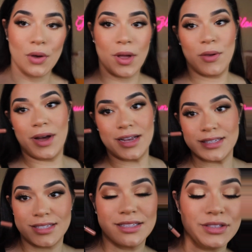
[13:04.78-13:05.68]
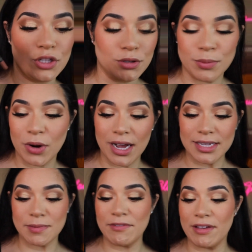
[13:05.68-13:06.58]
Okay, you guys, no
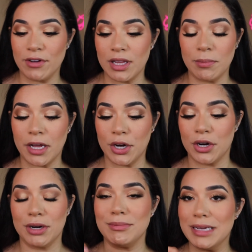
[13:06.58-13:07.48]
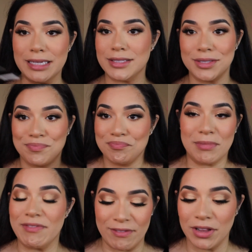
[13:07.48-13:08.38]
surprise, my favorite lip liner is
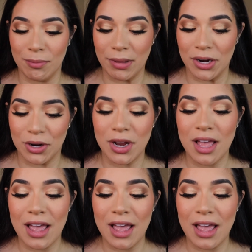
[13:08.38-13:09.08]
my favorite lip liner,